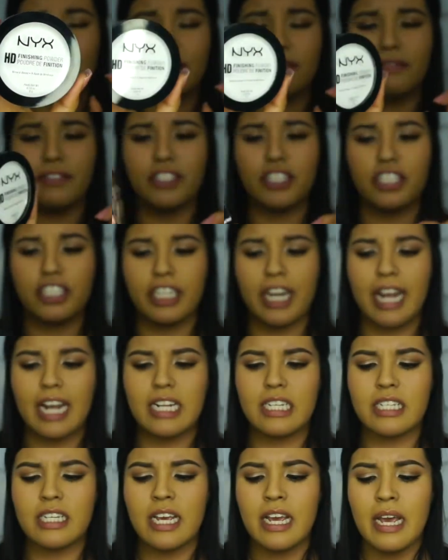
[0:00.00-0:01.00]
different
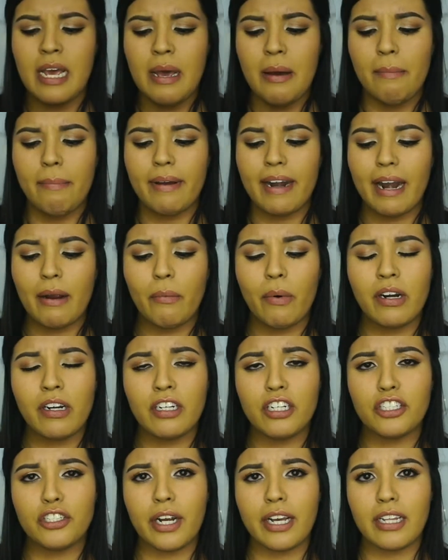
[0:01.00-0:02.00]
shades, but I
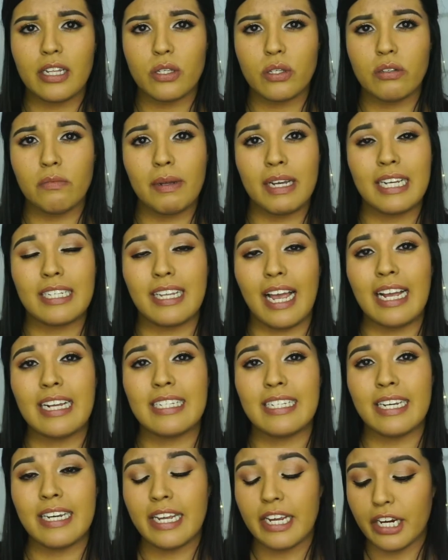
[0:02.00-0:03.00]
wanted to try this one because I
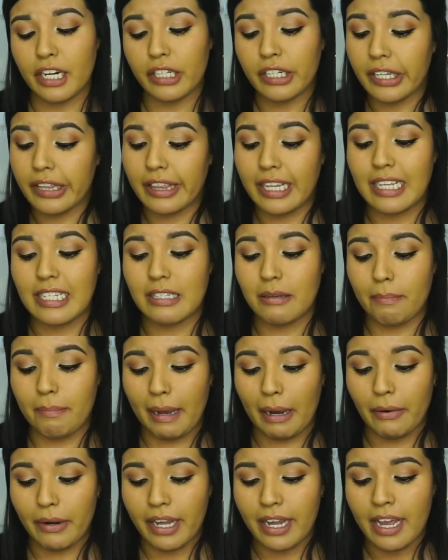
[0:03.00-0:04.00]
did hear good things
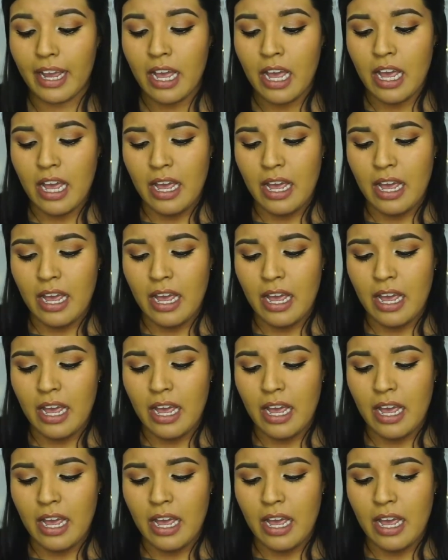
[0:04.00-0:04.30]
about it.